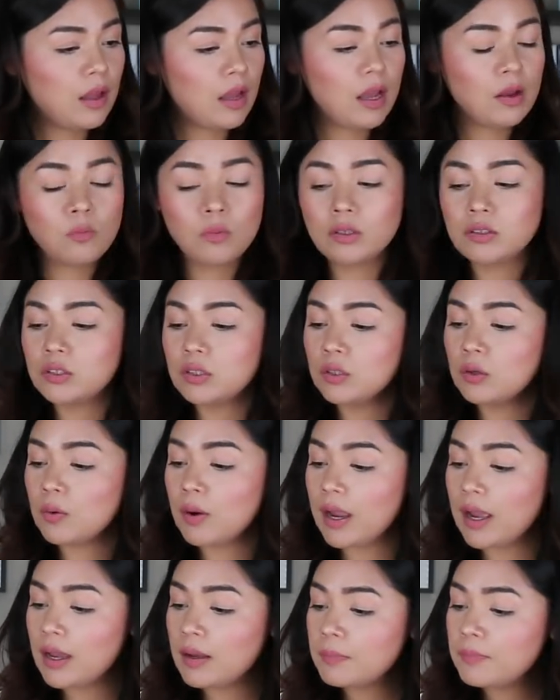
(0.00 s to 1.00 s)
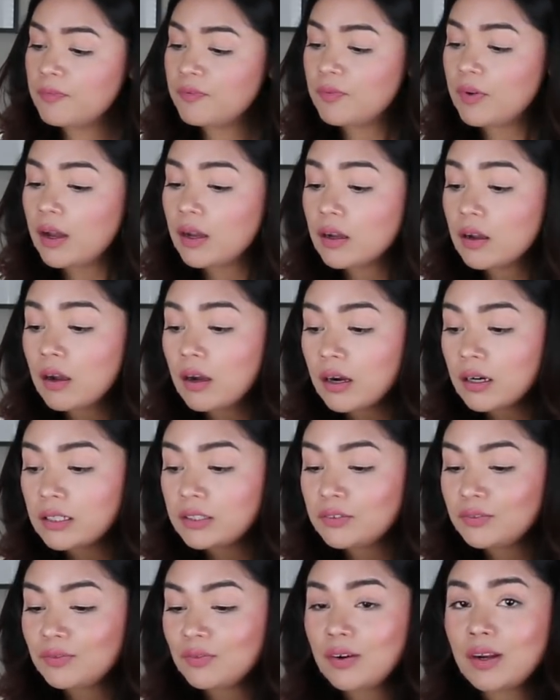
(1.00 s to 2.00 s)
I want to grab a
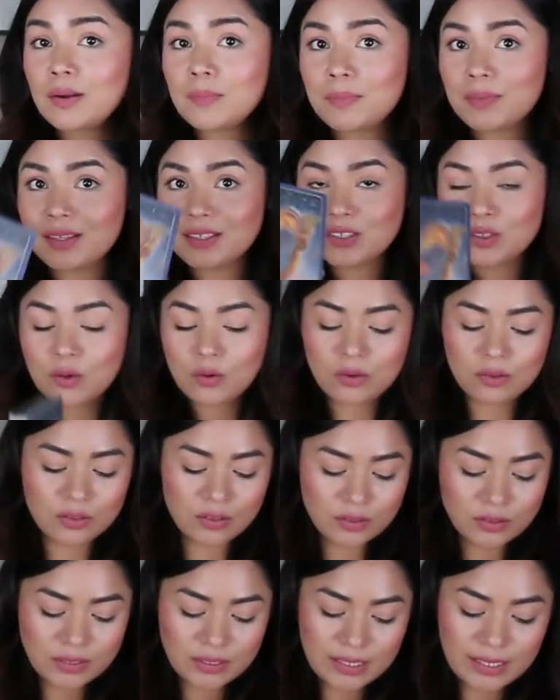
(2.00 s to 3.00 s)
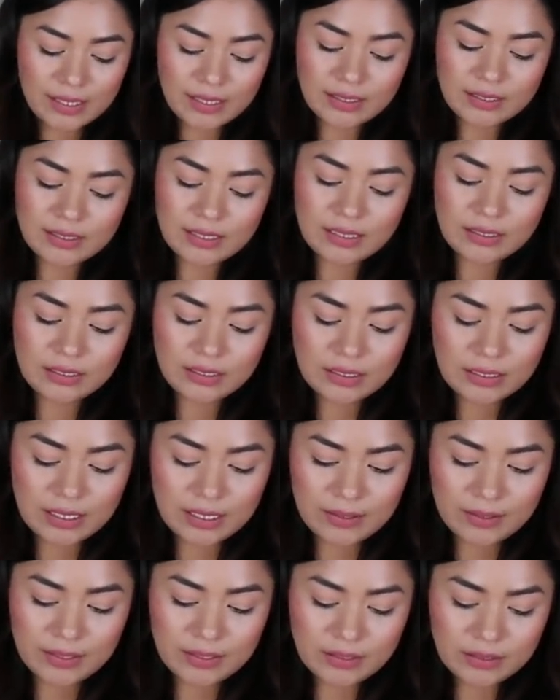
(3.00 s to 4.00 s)
card from this Oracle deck,
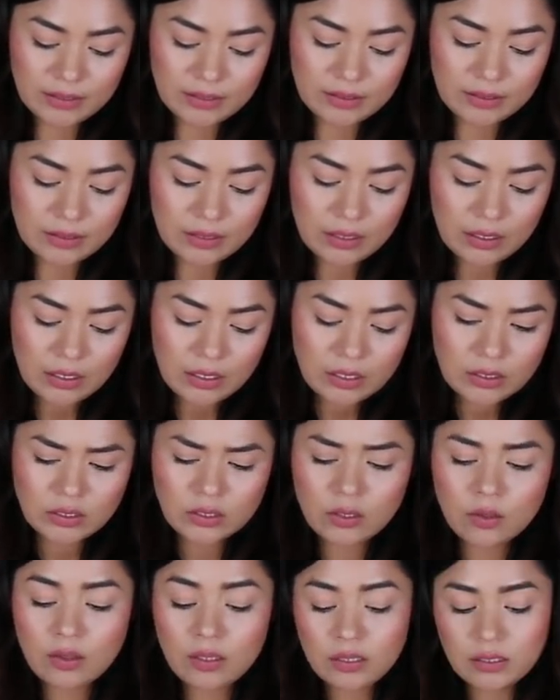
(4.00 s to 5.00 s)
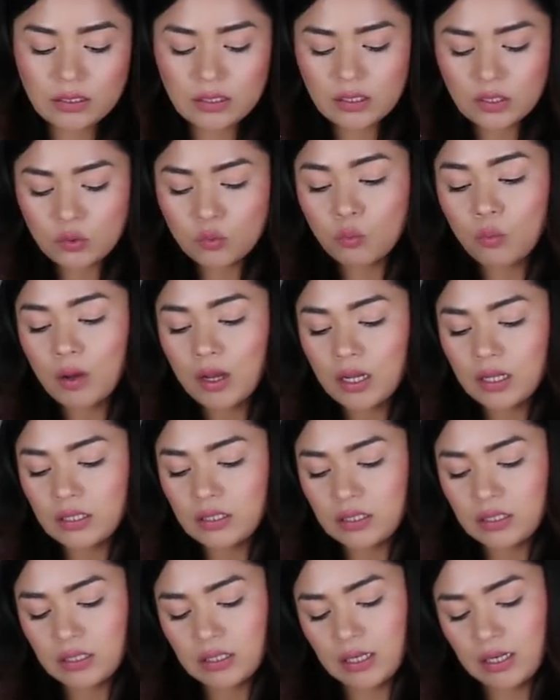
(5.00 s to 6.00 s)
Sagittarius. So this is
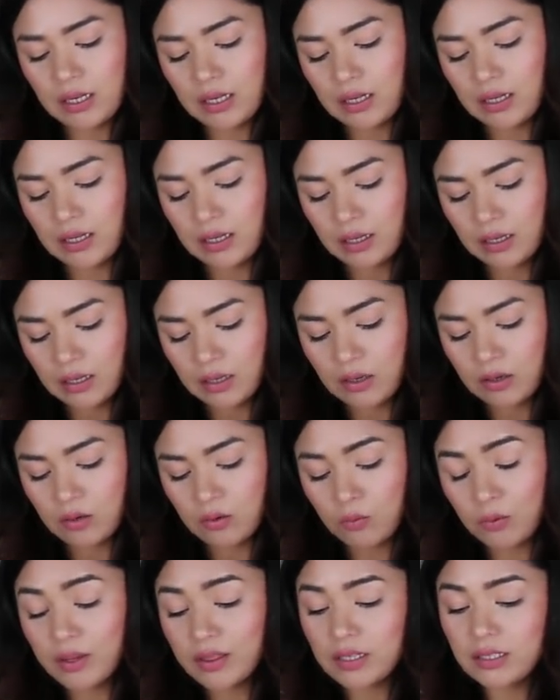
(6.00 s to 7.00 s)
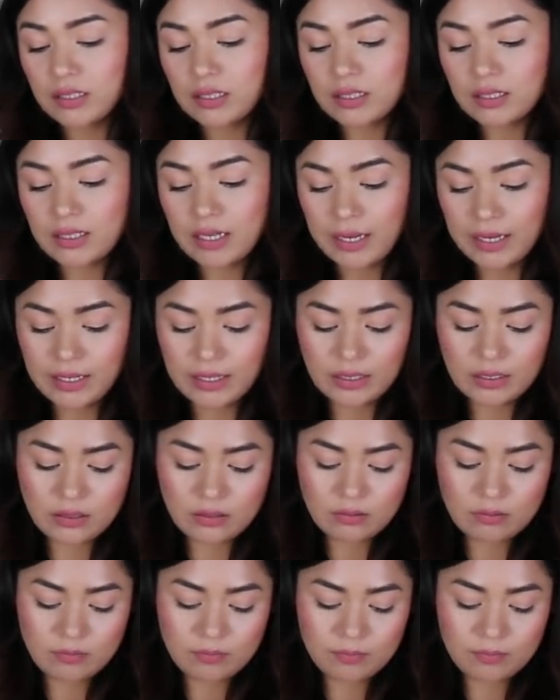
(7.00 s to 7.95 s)
what, uh, where this is headed.